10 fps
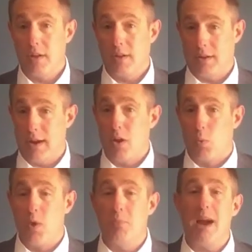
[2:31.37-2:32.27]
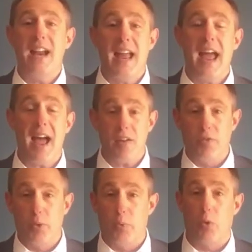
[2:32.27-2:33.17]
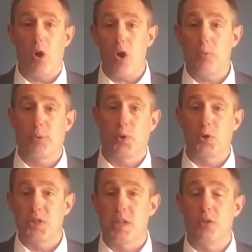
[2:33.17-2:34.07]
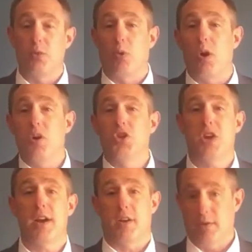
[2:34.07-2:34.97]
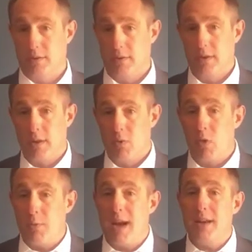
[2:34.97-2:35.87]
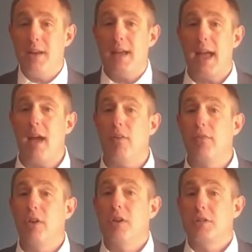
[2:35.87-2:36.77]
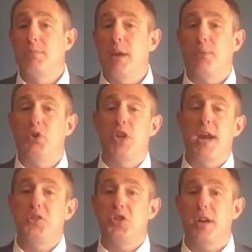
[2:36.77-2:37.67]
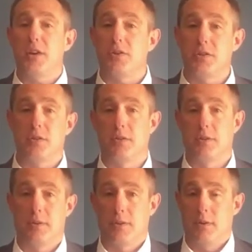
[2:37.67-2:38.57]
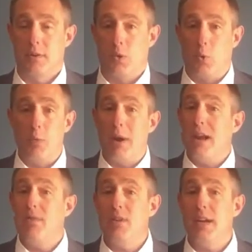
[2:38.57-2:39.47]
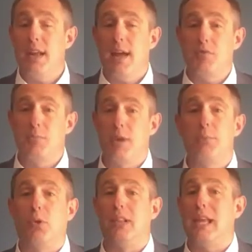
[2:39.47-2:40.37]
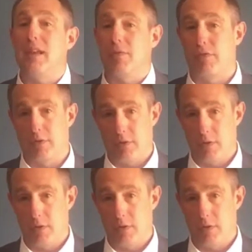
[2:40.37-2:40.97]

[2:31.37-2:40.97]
Right? We might have the wrong person in the wrong chair. We might need to have some people change chairs. We might even need to have some people leave.